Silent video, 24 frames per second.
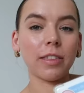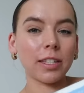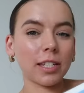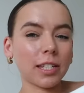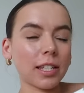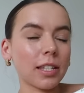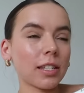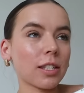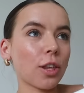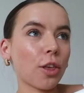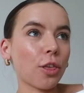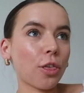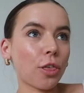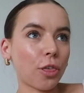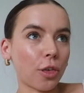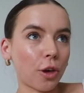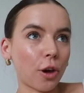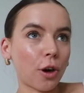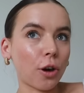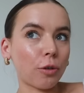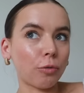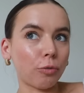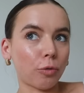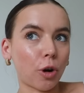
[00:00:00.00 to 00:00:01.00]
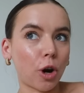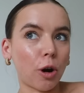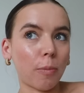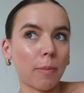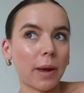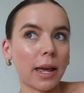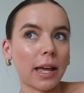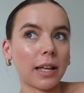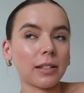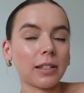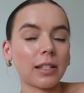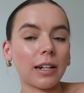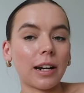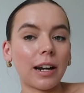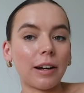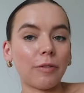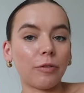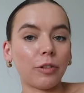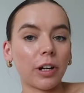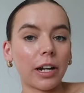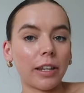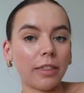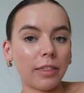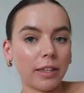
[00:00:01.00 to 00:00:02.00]
This is the third romance that
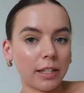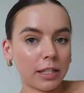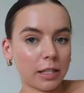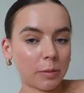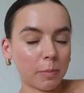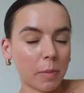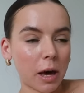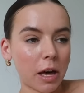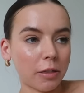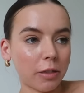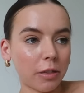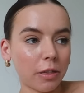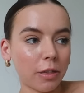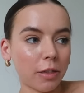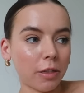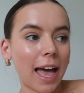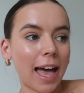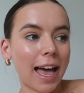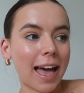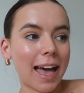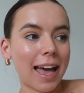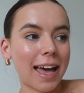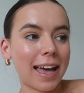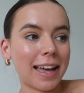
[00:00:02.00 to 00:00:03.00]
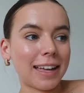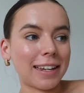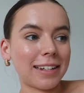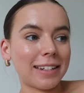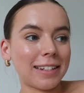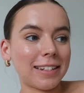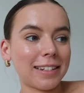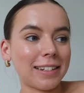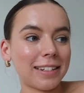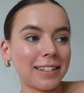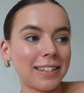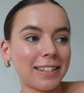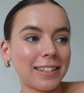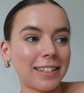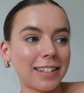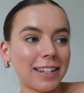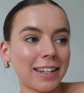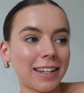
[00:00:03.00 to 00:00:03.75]
I've read this month and